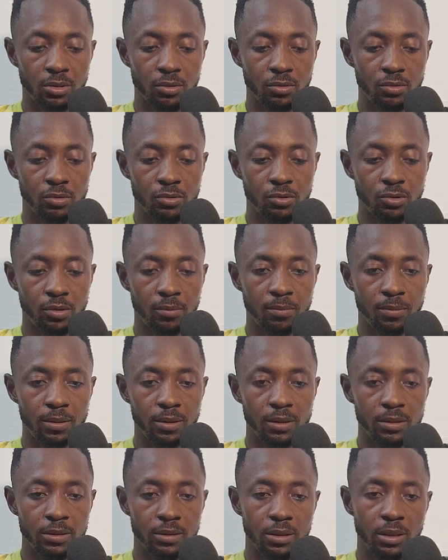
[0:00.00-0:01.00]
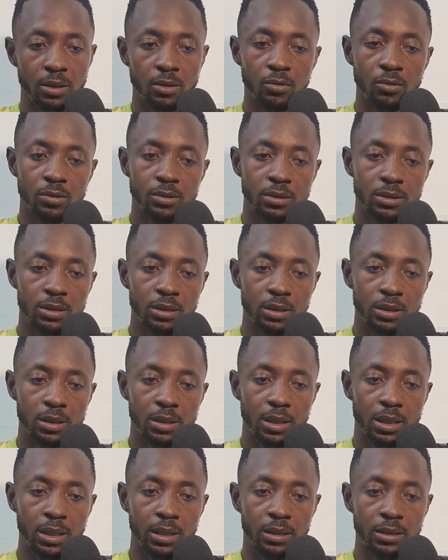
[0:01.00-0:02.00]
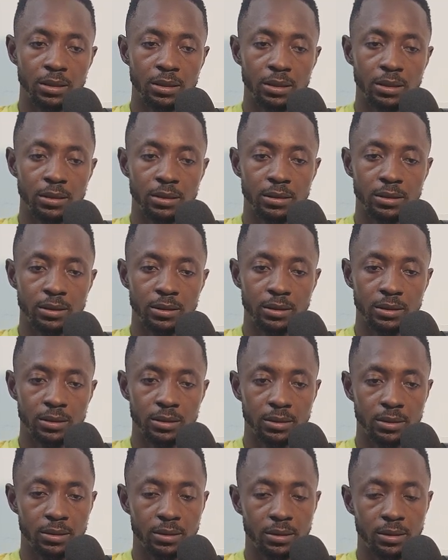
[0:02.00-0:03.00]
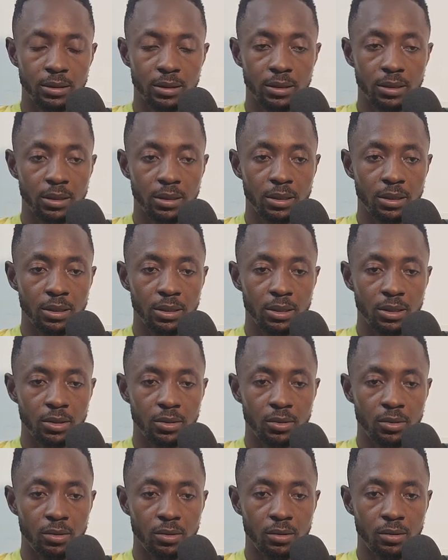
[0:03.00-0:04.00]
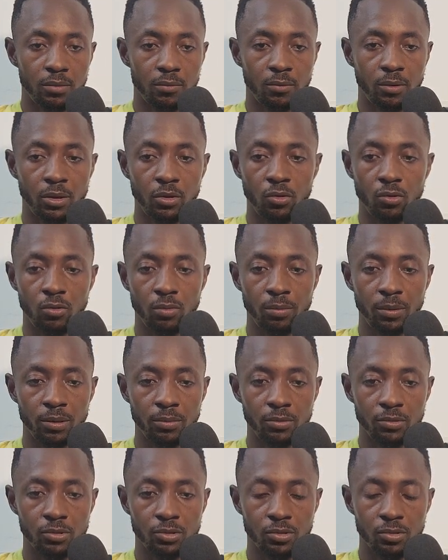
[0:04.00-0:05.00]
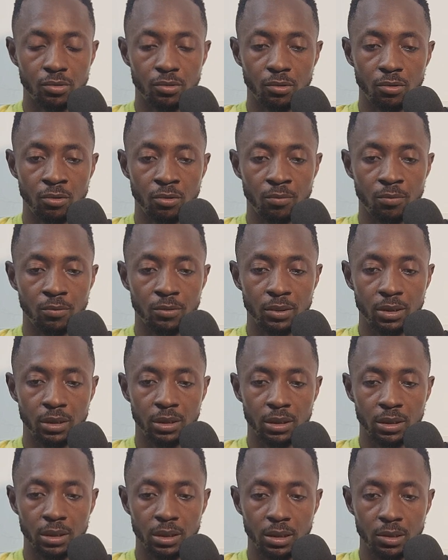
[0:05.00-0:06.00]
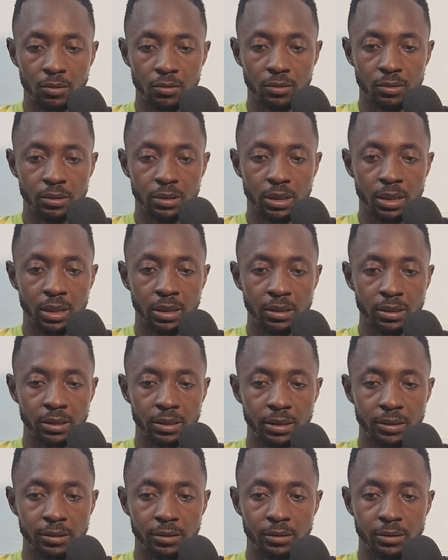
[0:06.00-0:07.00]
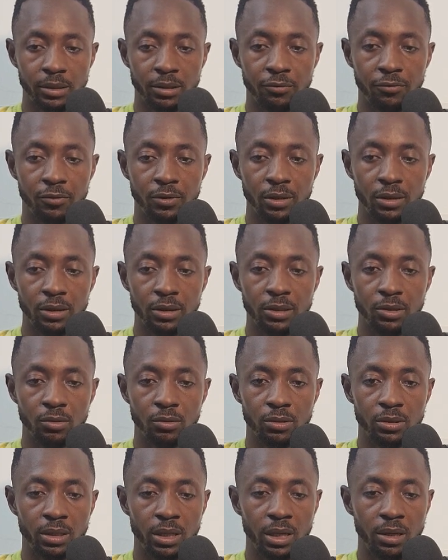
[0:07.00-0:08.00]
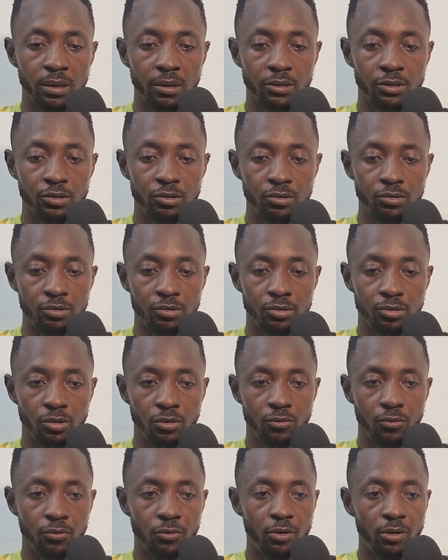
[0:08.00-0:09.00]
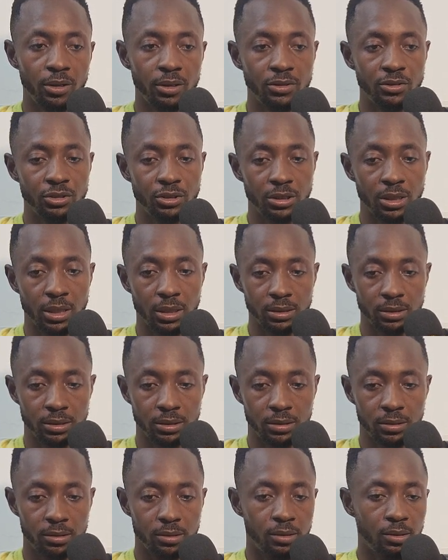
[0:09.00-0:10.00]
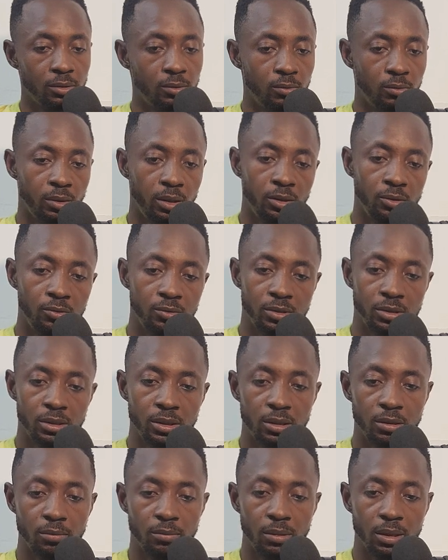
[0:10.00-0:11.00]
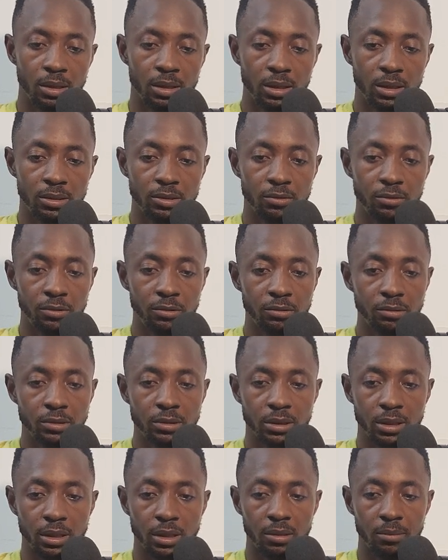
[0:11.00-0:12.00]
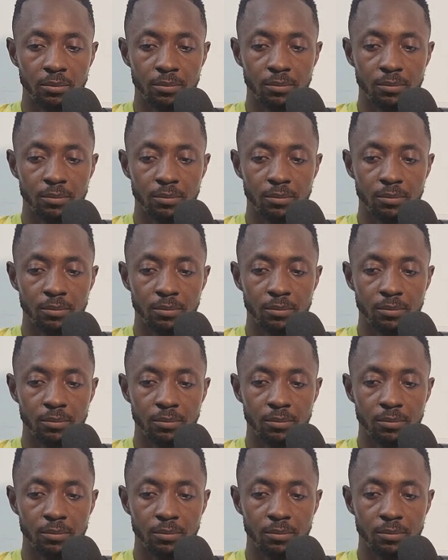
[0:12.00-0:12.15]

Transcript: you to a place that looks like this, where you will be able to open an account, and then definitely they will direct you to the Forex charts where you see the market real time.